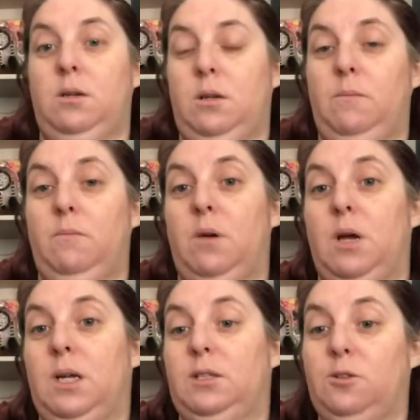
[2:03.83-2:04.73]

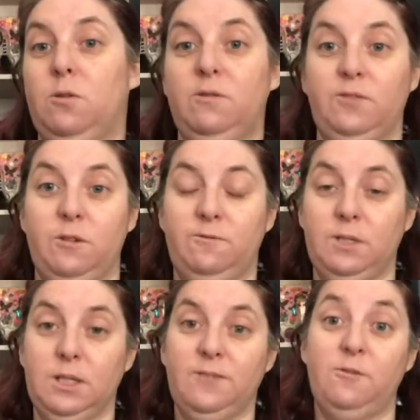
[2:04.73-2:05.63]
my School of
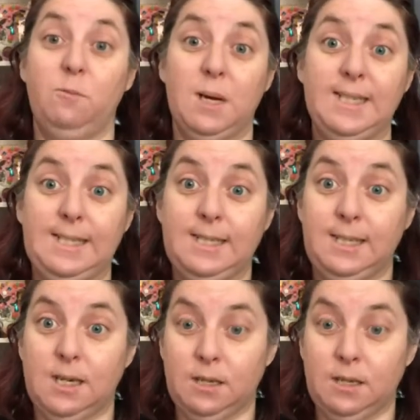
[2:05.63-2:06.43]
Dolphins for my sister,